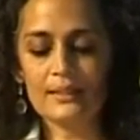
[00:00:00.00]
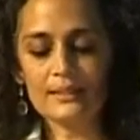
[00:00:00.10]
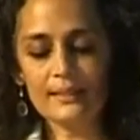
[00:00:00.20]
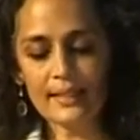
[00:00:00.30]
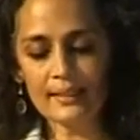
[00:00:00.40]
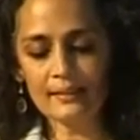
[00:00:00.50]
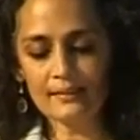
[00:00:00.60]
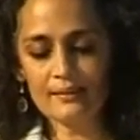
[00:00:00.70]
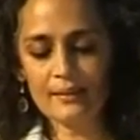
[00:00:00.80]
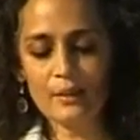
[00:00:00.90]
Since
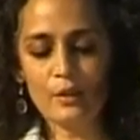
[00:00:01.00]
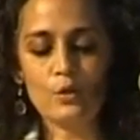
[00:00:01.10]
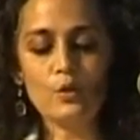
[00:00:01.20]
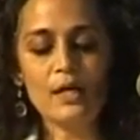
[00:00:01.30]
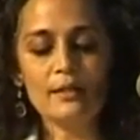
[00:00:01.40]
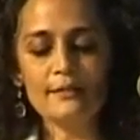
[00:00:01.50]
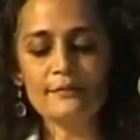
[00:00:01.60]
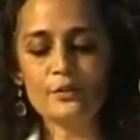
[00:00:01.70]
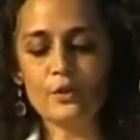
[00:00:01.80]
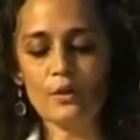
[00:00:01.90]
then,
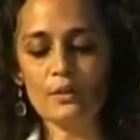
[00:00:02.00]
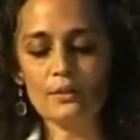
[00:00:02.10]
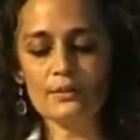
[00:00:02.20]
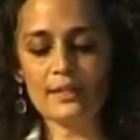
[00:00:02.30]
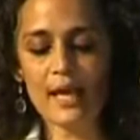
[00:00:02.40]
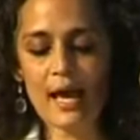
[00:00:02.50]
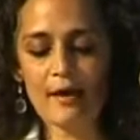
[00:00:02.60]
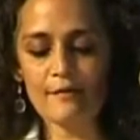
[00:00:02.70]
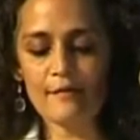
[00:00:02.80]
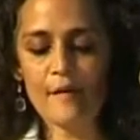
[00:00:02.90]
ORF scholars
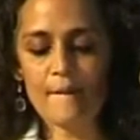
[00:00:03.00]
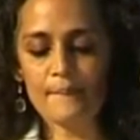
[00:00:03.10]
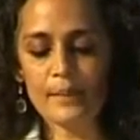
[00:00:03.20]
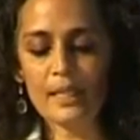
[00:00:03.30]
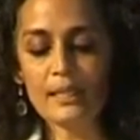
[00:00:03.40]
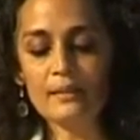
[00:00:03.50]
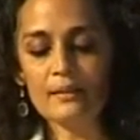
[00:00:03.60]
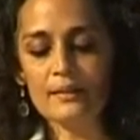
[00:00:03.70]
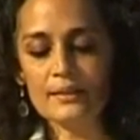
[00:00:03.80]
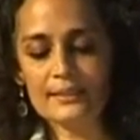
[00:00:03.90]
have made
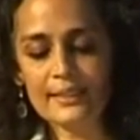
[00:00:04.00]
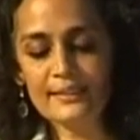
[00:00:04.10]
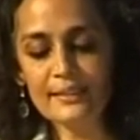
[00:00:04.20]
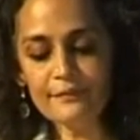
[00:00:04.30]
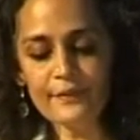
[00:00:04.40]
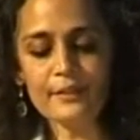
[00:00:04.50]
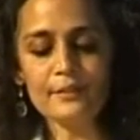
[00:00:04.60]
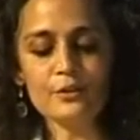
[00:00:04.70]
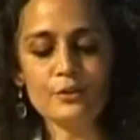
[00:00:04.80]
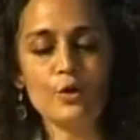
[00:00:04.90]

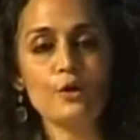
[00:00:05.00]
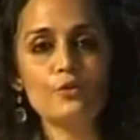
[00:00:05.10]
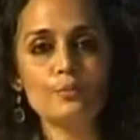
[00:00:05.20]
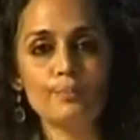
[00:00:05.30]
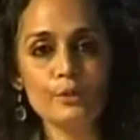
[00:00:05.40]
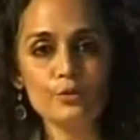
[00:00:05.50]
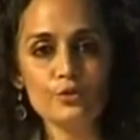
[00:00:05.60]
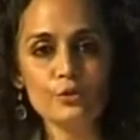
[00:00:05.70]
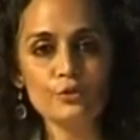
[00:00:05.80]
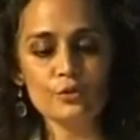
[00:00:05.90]
significant
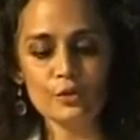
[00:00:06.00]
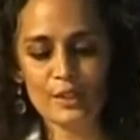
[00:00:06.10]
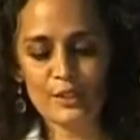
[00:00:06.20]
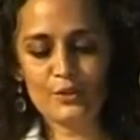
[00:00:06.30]
contributions